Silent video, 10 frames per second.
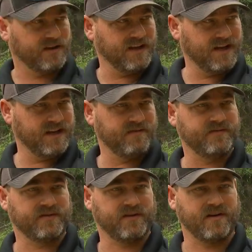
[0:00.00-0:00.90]
of
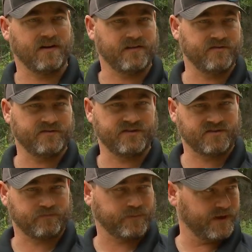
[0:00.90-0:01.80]
leaves. There's
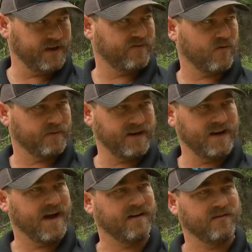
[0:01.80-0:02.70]
just plenty for them to
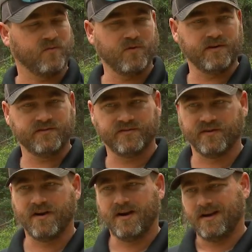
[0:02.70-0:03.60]
eat out in the woods.
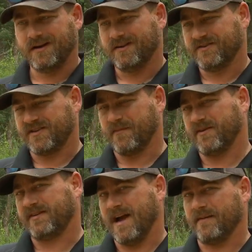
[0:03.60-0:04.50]

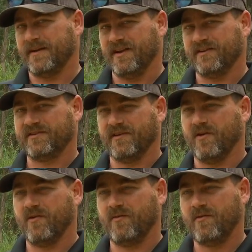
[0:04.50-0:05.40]
Summertime hits
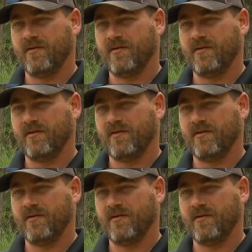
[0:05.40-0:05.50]
though,